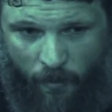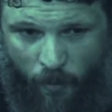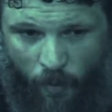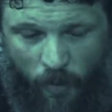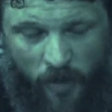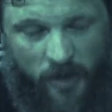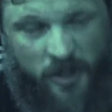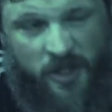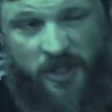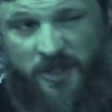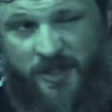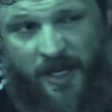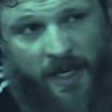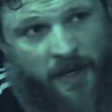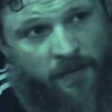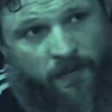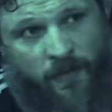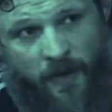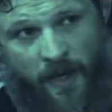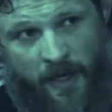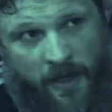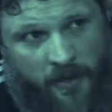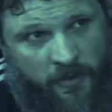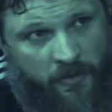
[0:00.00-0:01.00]
we're just like
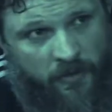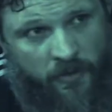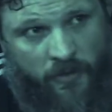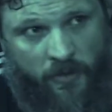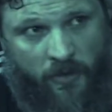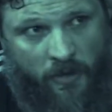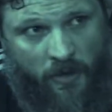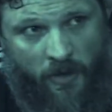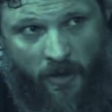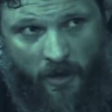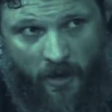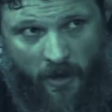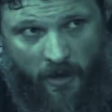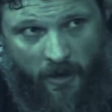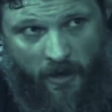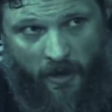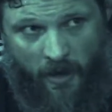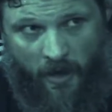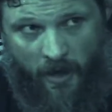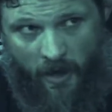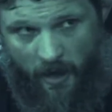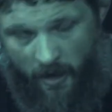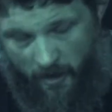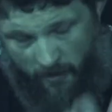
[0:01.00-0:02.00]
fans
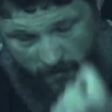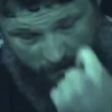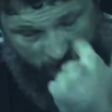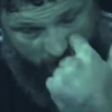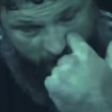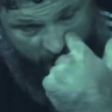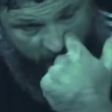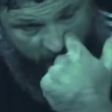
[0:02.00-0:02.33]
and